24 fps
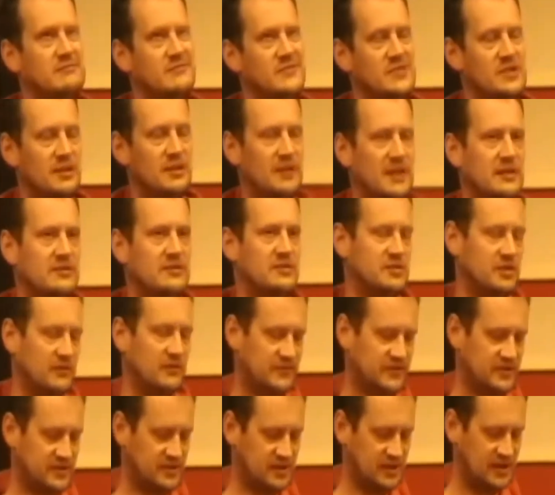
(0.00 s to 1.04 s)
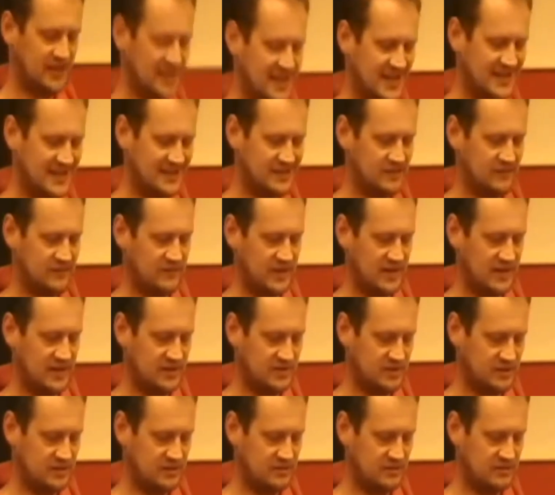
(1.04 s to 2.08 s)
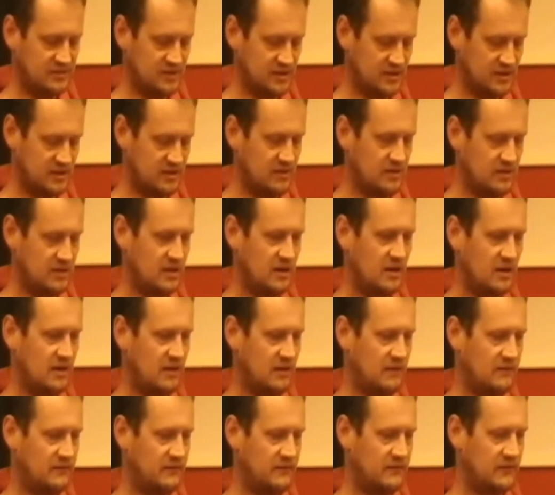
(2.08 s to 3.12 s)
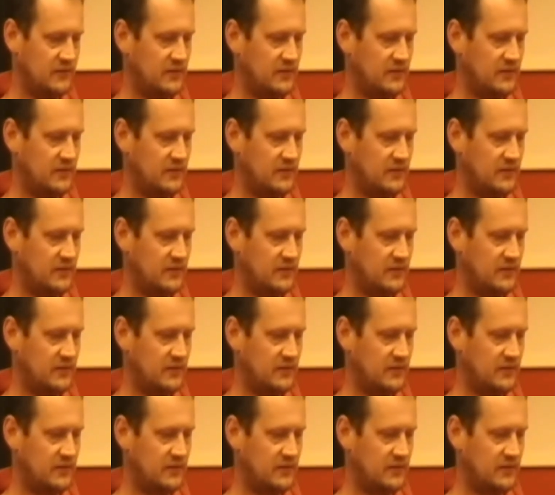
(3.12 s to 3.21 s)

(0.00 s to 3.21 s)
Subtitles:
So it suffers less of the issues of